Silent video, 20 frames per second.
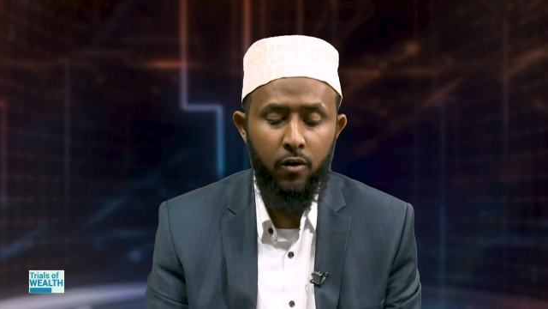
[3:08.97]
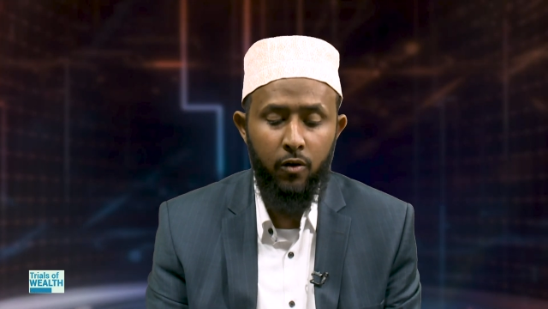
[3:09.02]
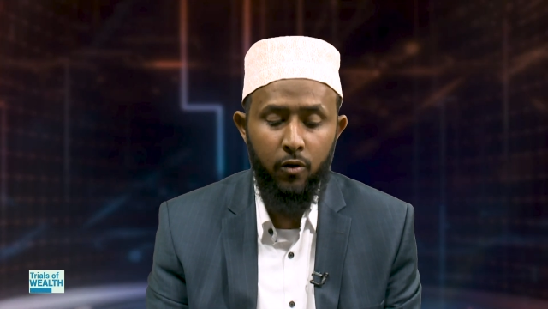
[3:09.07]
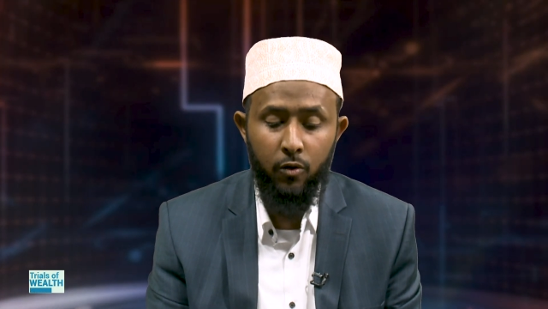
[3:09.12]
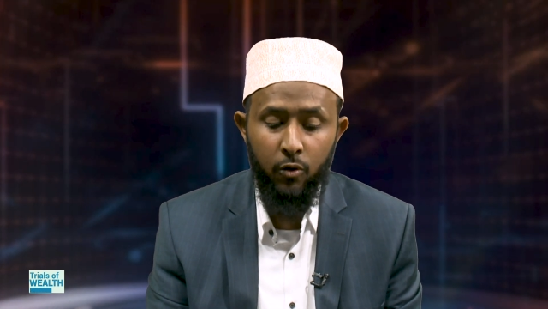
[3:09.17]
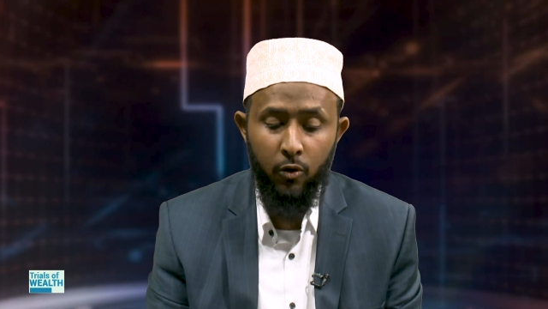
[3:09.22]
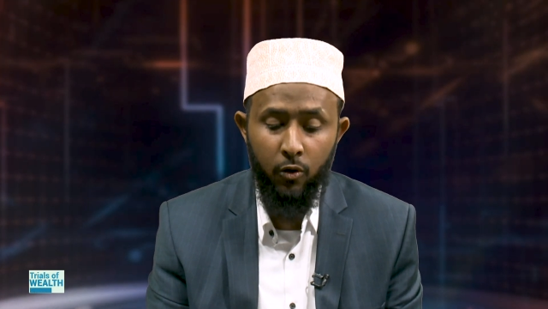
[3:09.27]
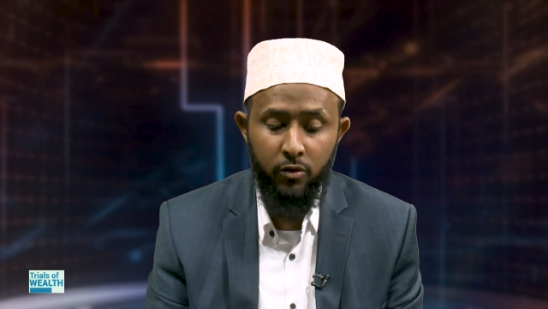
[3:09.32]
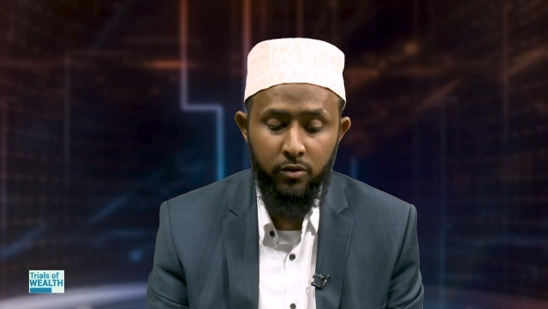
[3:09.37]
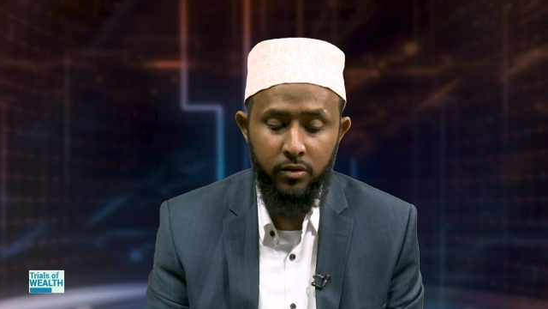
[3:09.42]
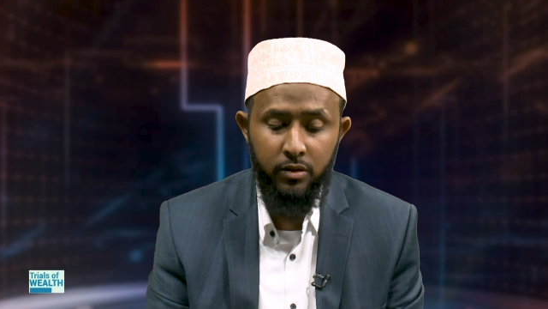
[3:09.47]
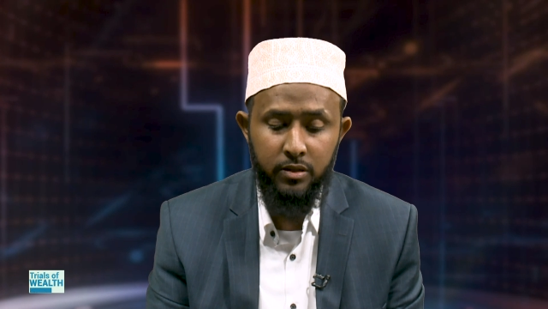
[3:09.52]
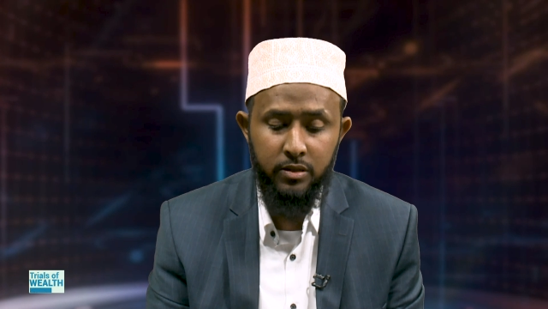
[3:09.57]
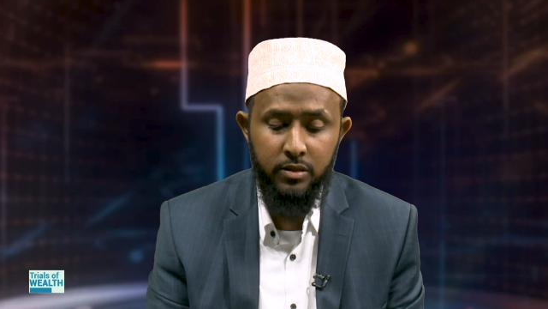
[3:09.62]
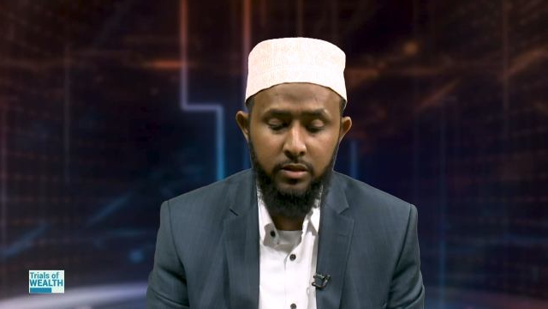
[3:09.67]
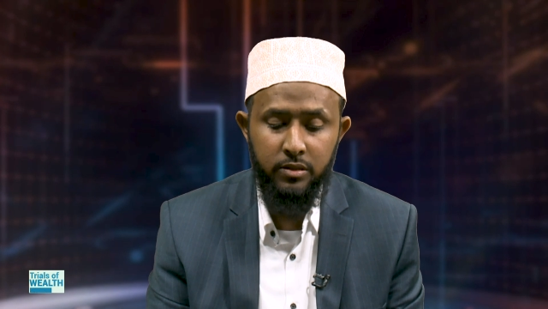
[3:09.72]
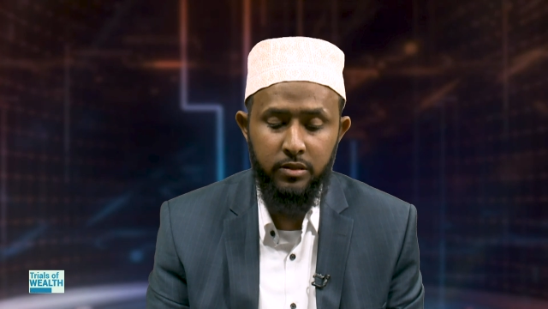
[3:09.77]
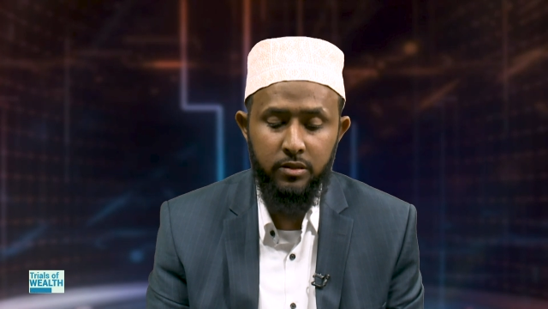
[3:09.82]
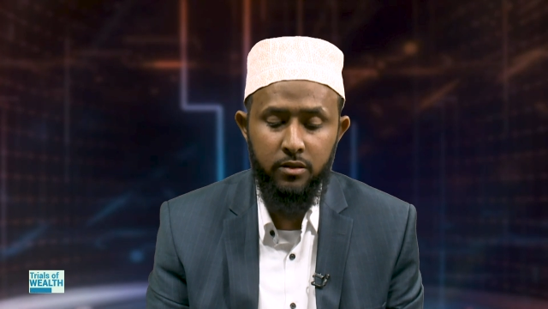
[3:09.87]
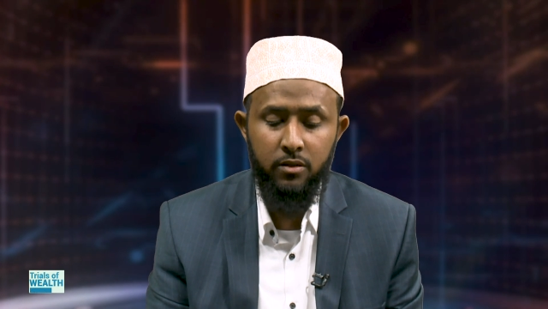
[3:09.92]

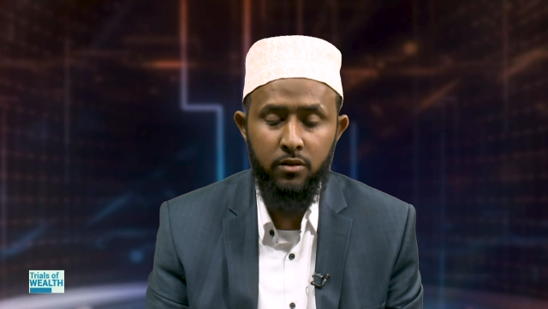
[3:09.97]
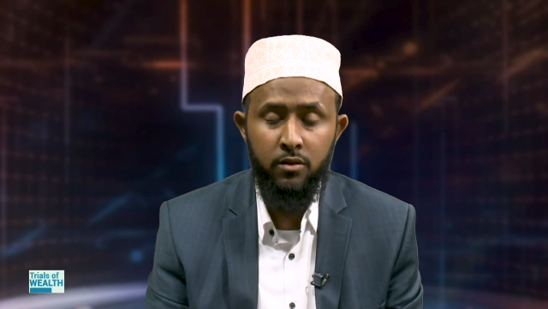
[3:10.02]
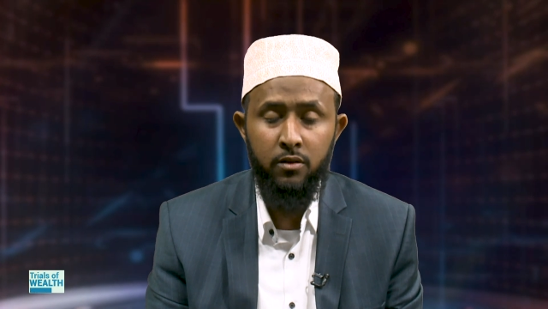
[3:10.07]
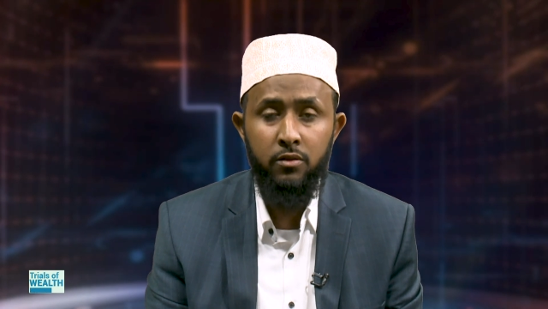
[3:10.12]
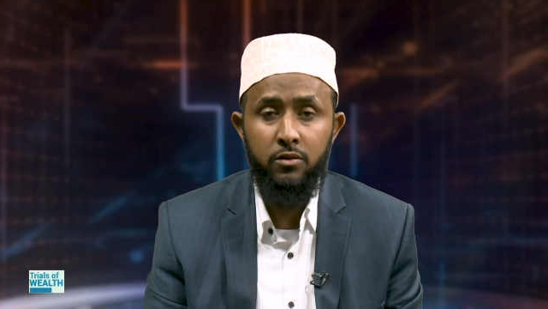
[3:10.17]
clothes,